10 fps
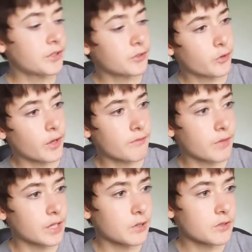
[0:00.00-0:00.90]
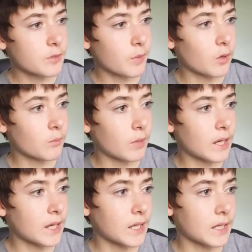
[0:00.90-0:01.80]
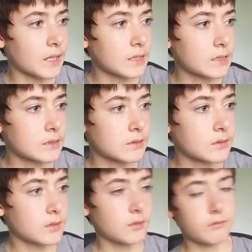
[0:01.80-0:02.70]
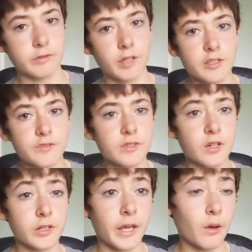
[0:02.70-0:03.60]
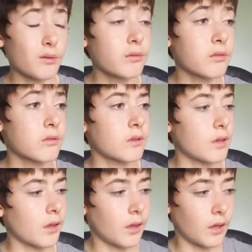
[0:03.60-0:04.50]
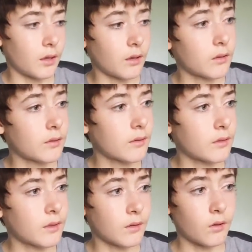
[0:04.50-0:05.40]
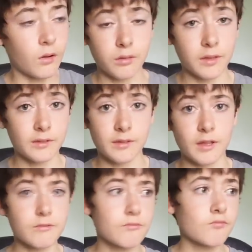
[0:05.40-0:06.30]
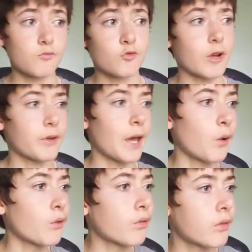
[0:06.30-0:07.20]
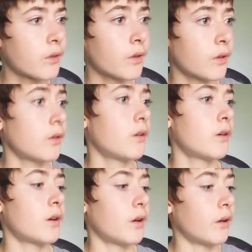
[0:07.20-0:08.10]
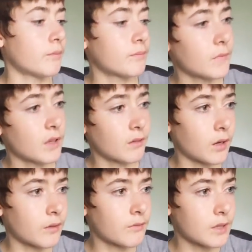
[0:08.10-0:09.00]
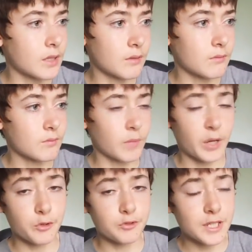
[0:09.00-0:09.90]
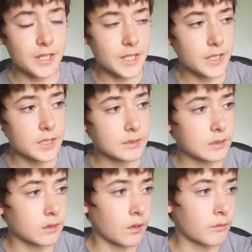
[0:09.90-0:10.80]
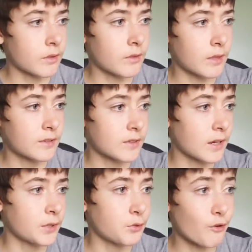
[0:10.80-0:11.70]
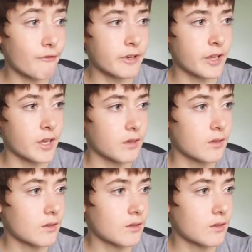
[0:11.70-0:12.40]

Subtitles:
create videos about my philosophy on health and all things that surround health. A lot of my routine, a lot of the things that I do every day.